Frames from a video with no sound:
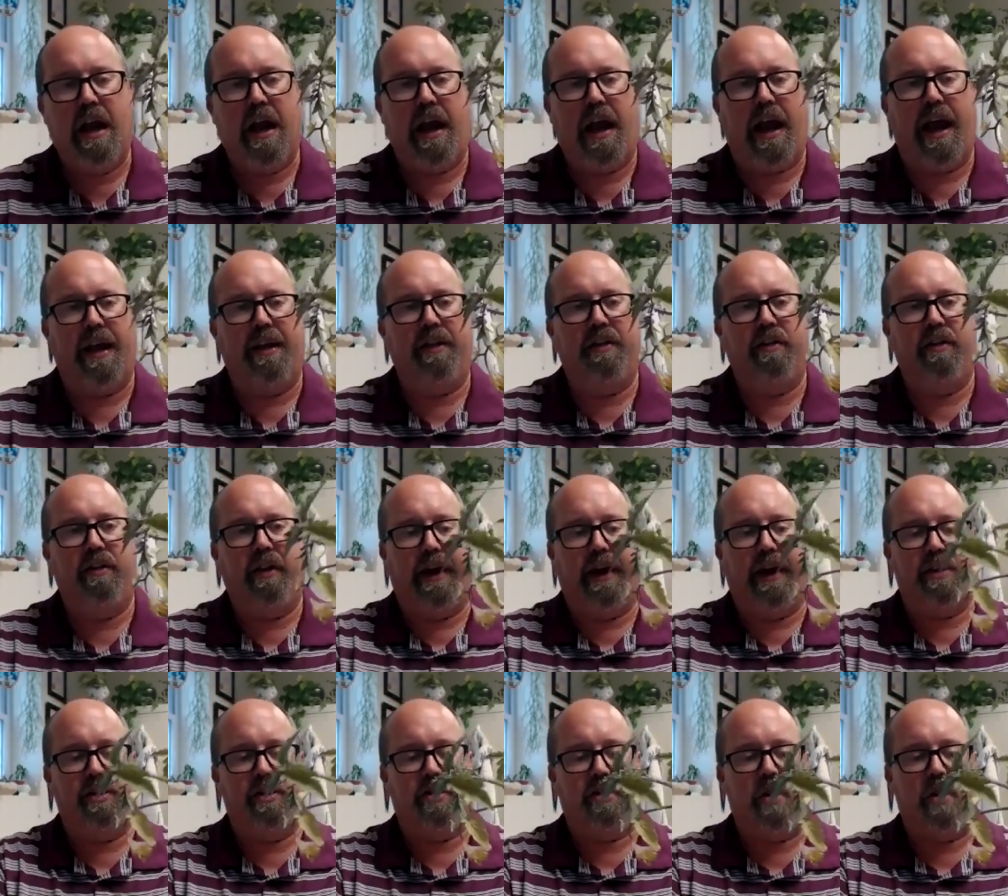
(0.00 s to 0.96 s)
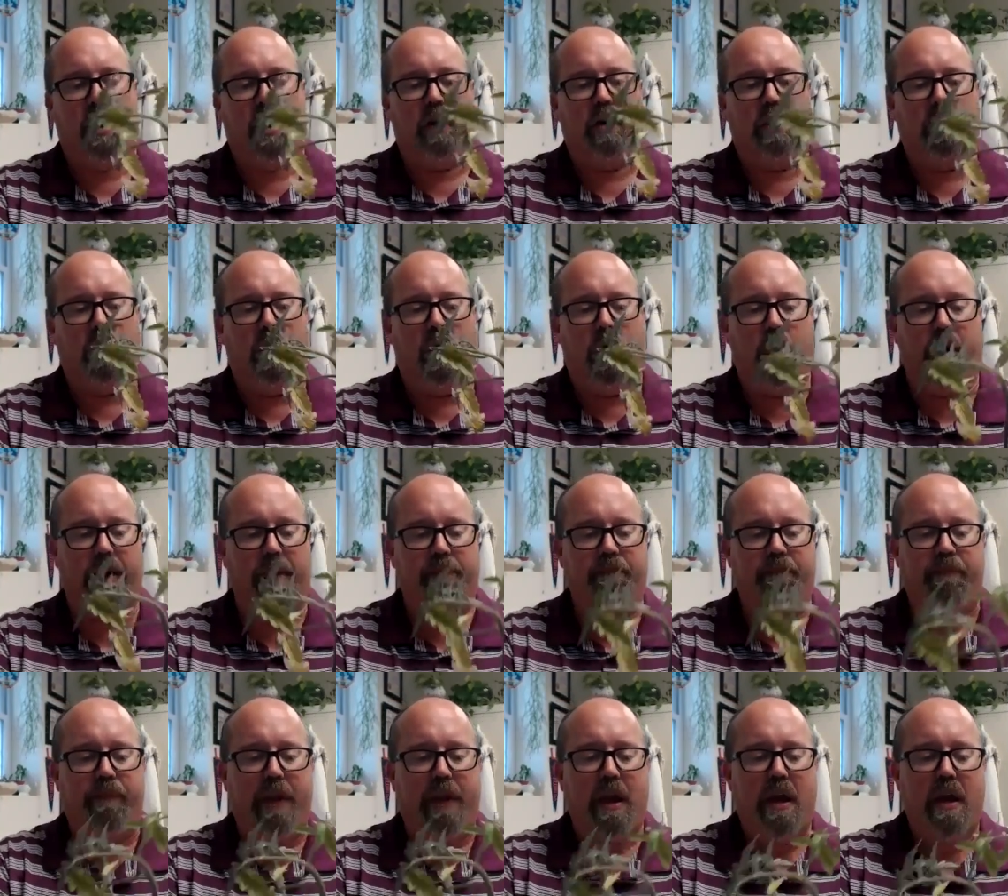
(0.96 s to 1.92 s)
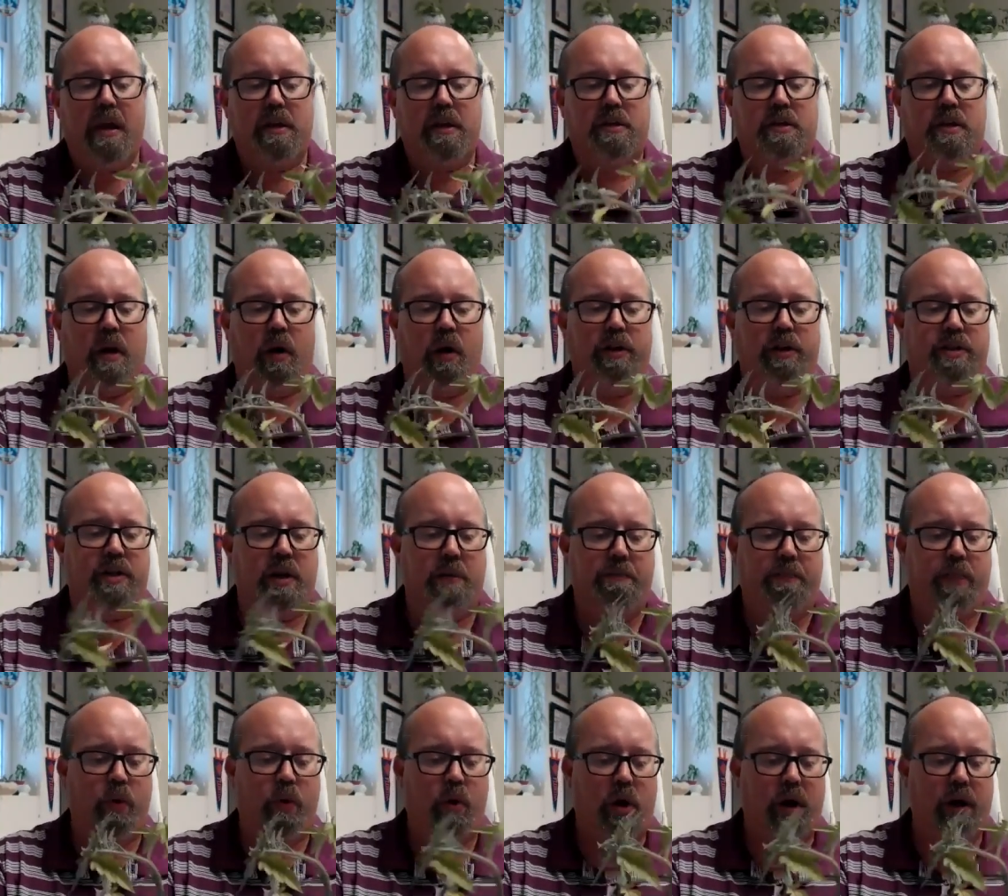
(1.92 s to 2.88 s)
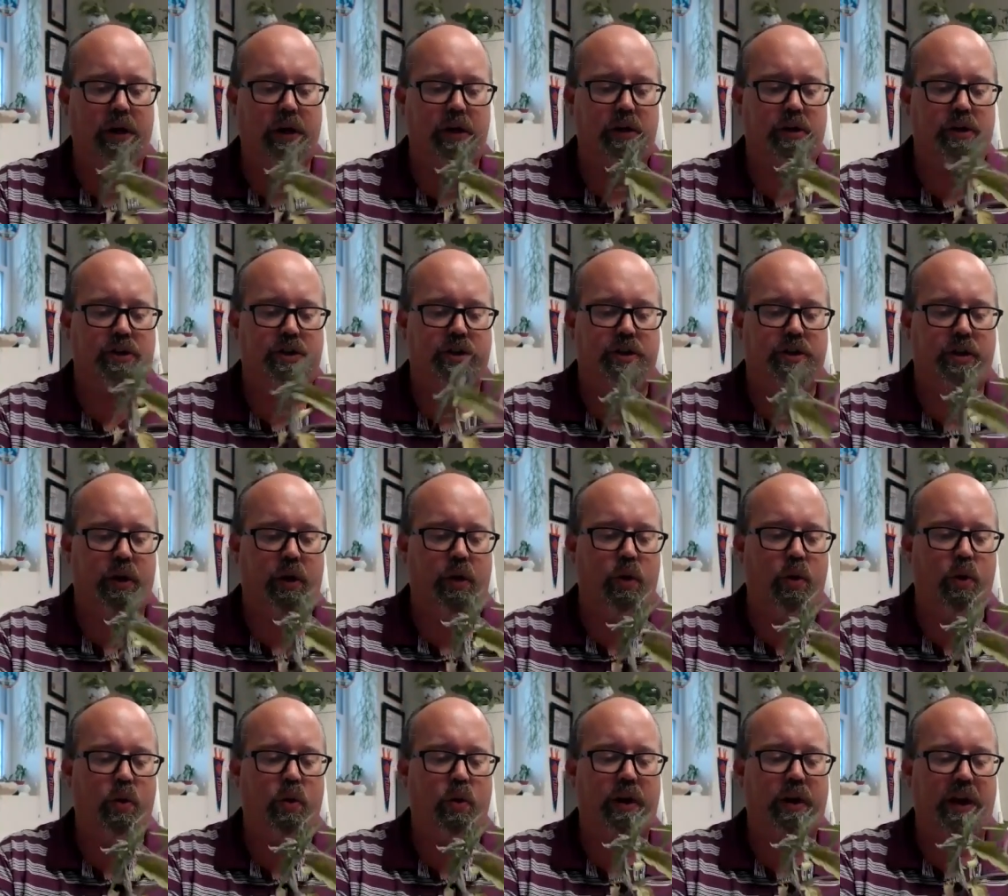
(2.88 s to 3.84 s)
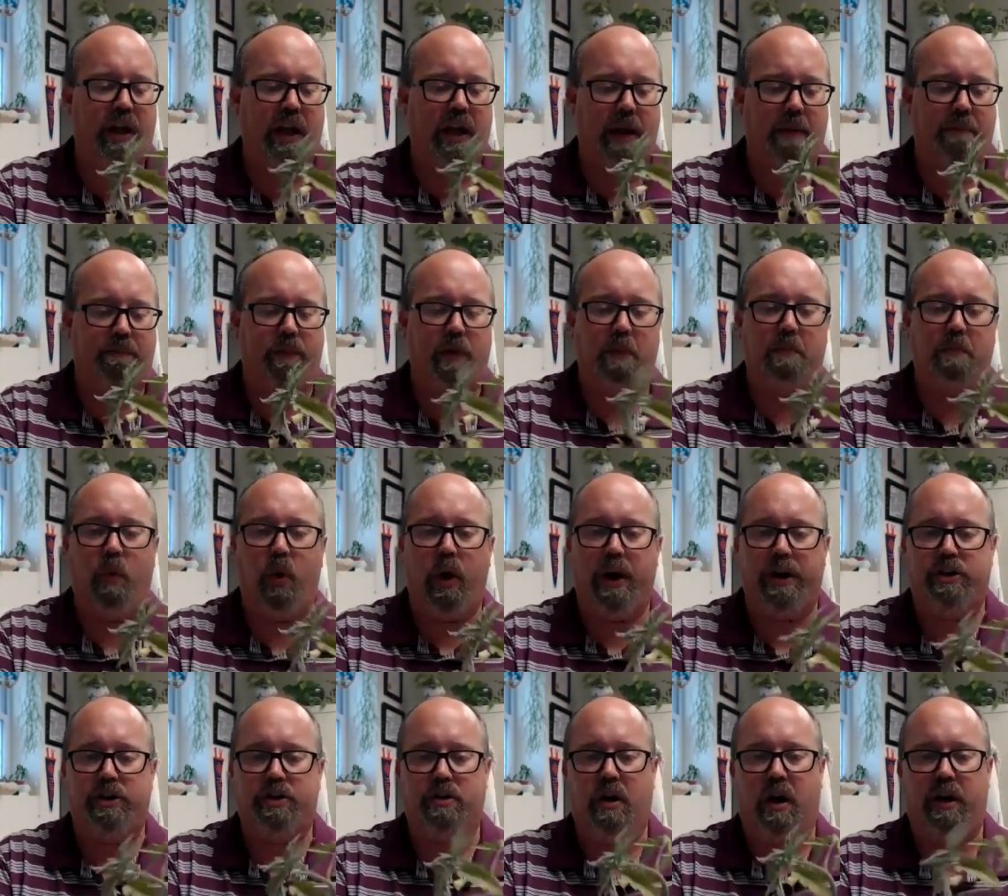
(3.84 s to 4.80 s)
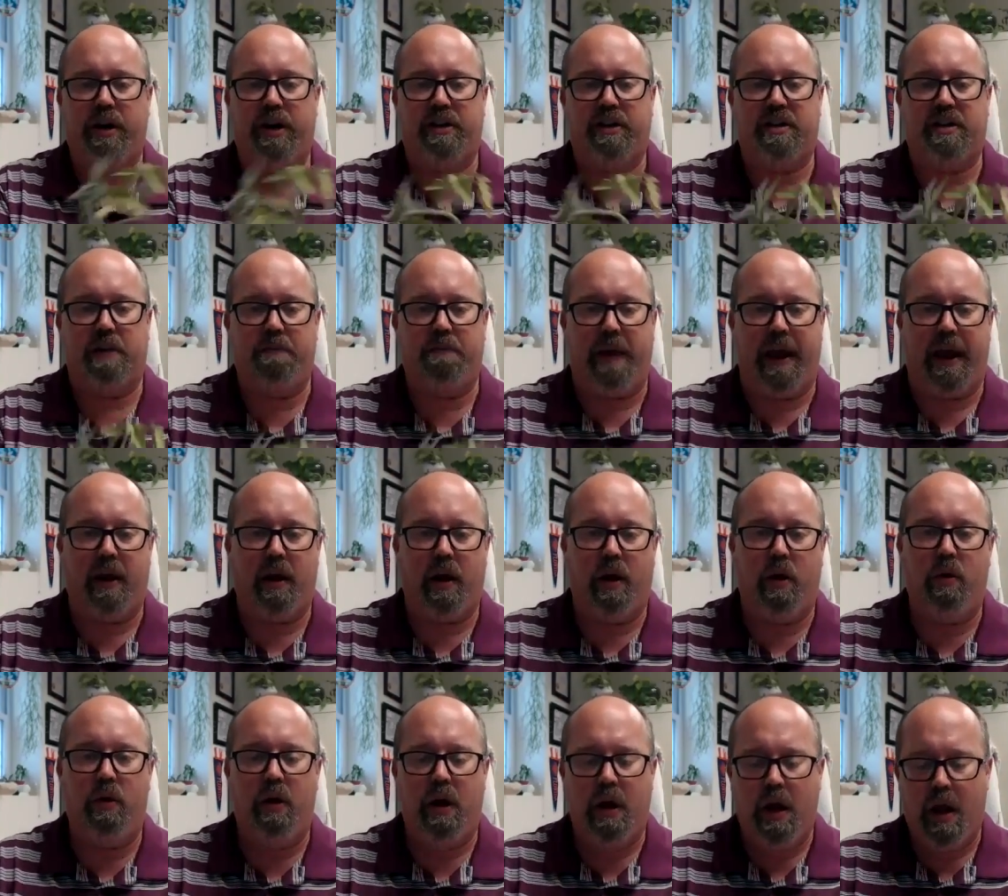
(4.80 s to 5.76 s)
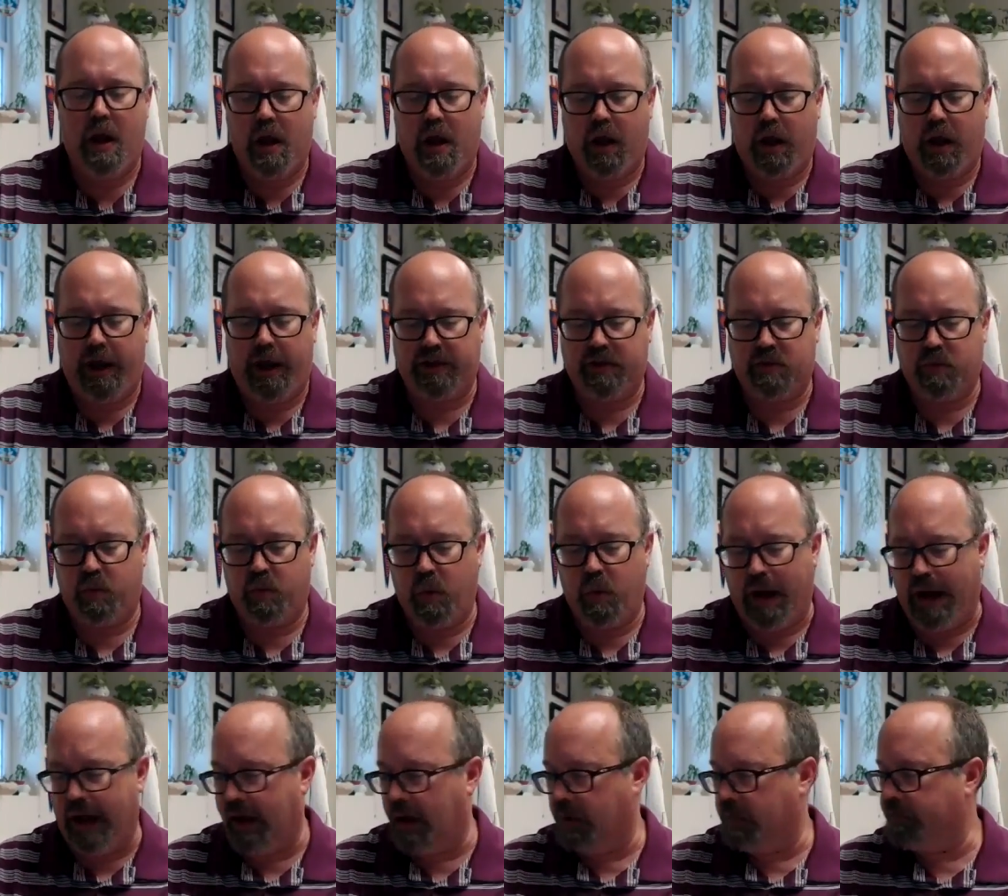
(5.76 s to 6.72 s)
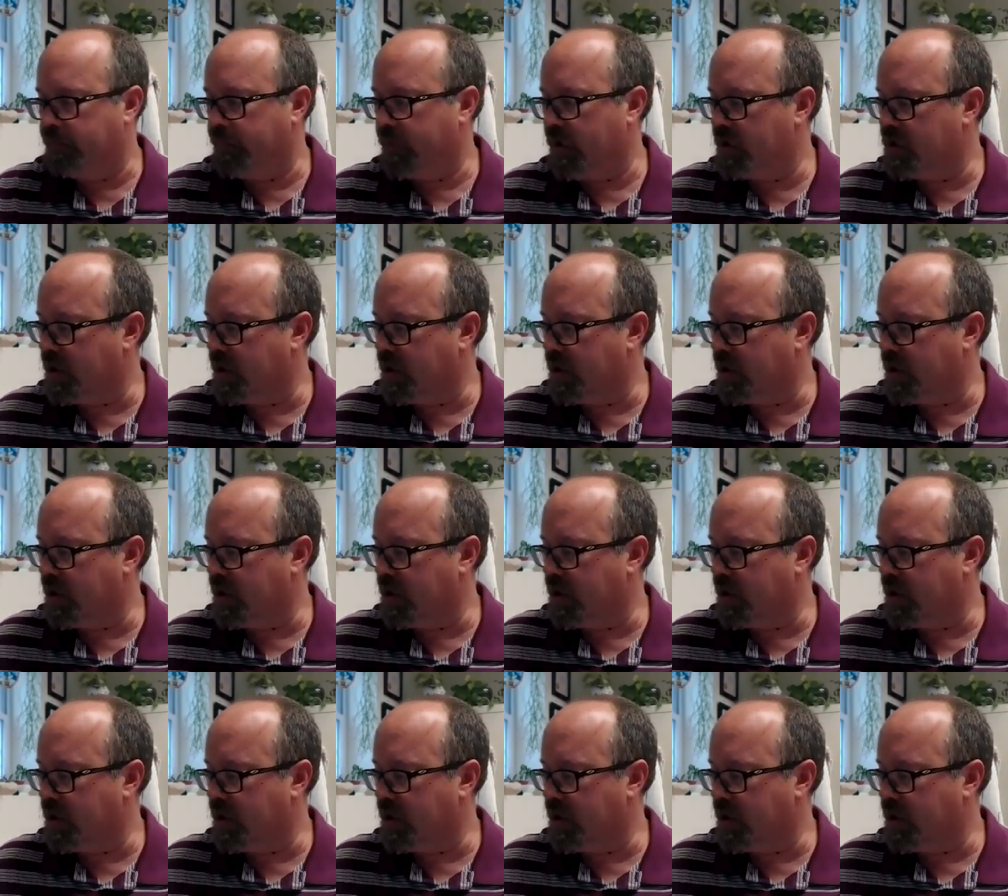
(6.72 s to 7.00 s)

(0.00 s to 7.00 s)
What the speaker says: and let it start growing. So it's important to keep the moisture on a tomato as well.